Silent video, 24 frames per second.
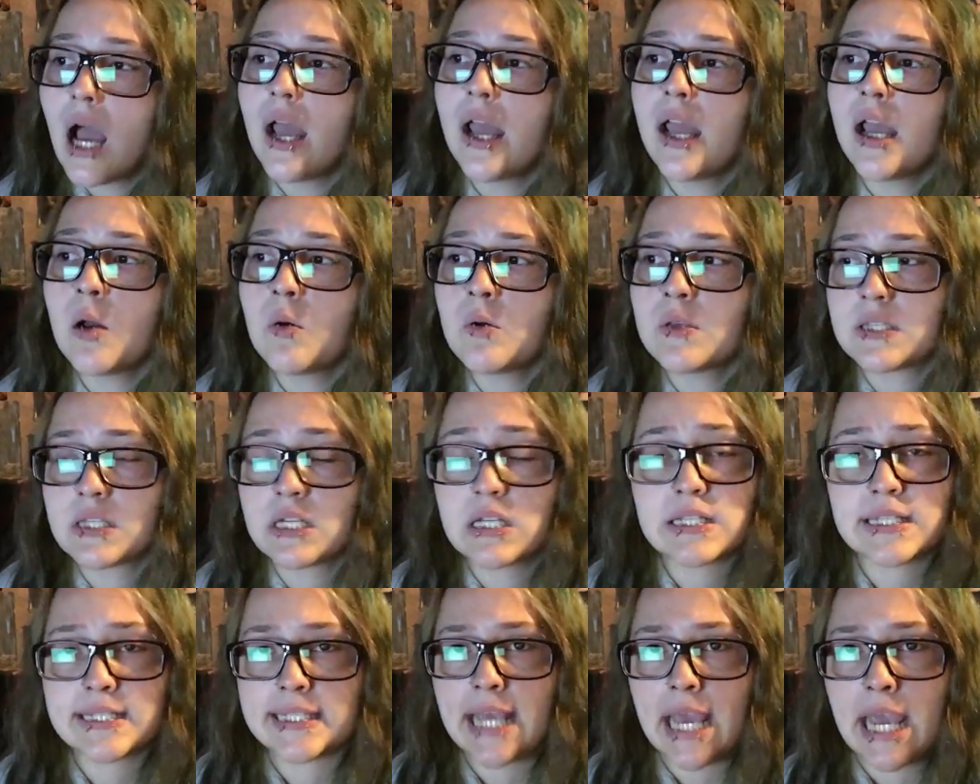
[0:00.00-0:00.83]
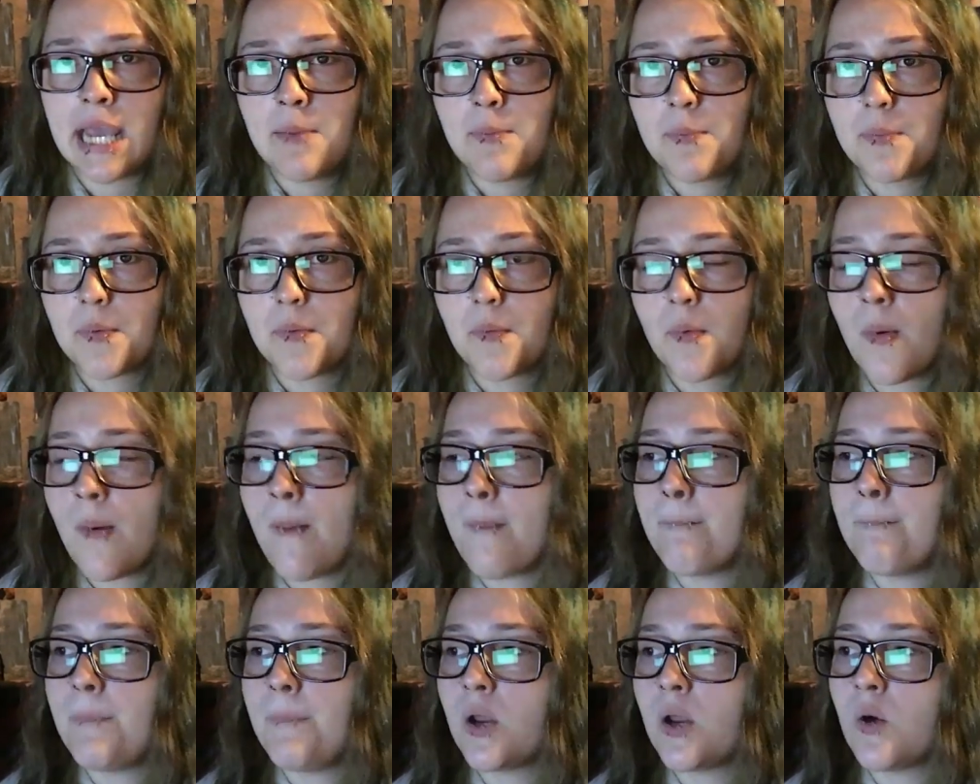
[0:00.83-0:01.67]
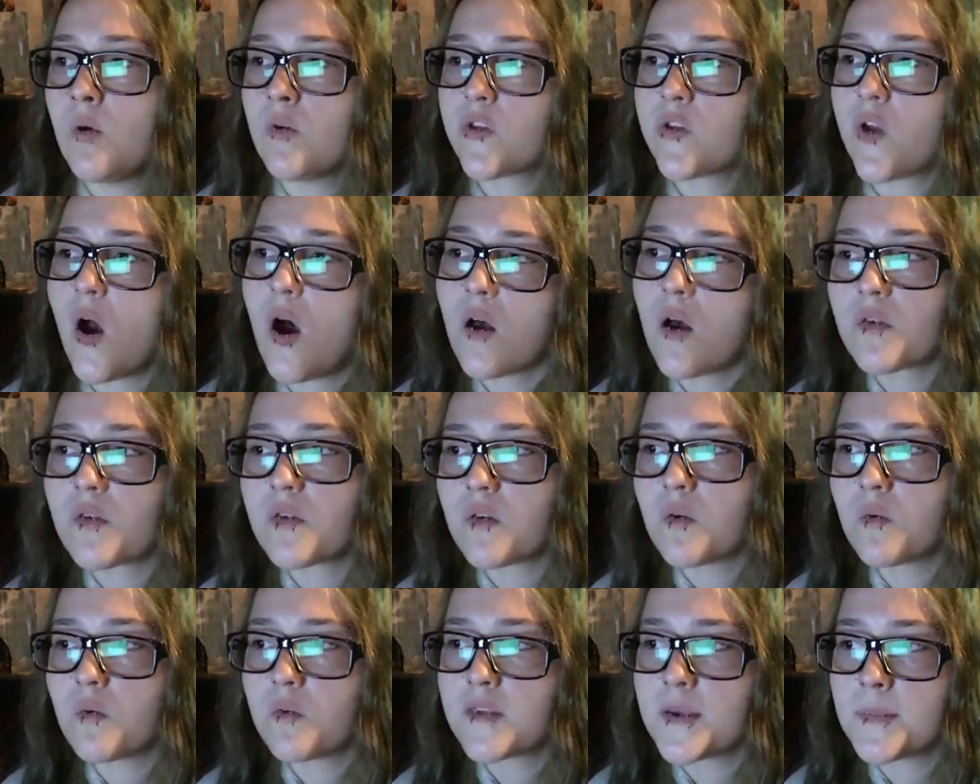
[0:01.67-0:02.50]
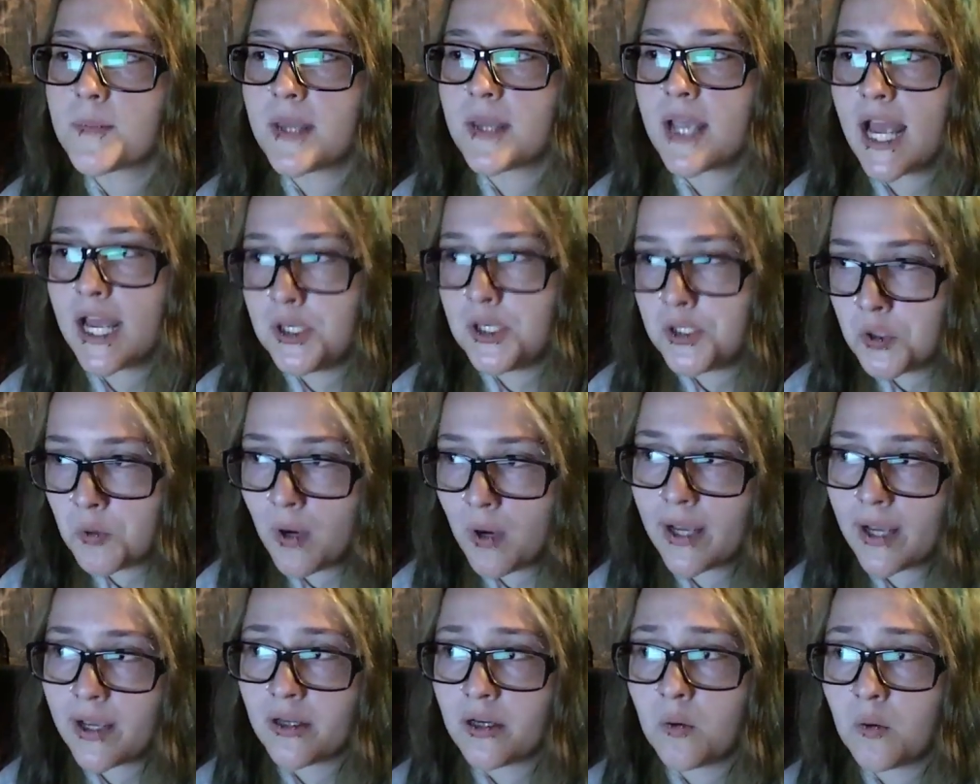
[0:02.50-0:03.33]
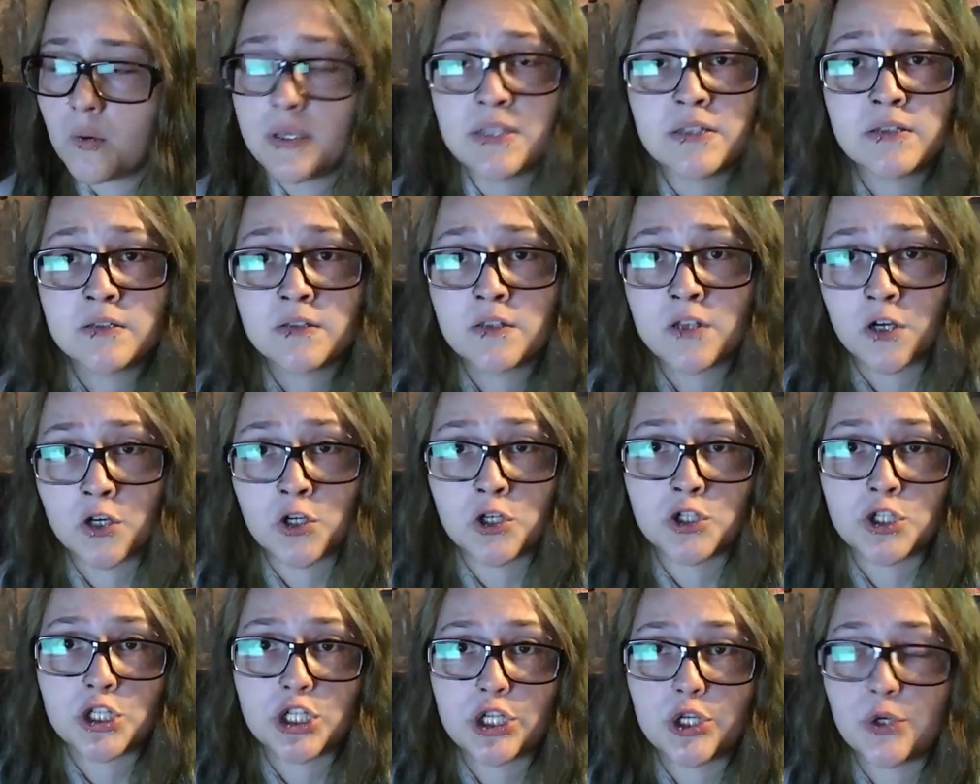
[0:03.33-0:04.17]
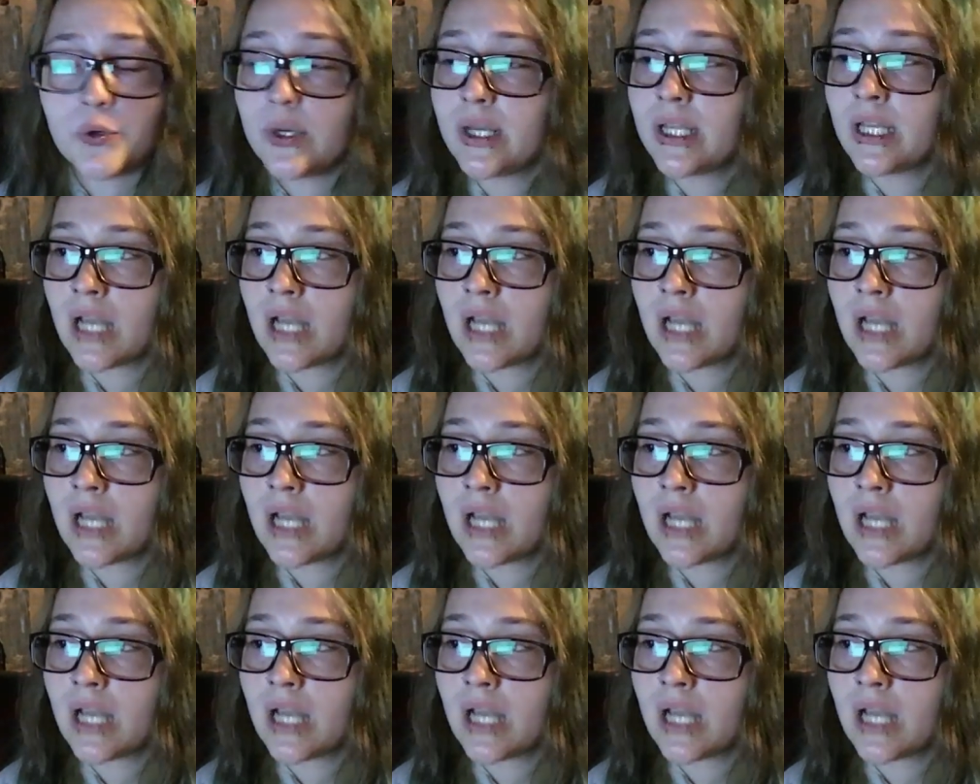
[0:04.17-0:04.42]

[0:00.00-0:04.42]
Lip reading: It was an escape, but it was also something I knew I could always turn to.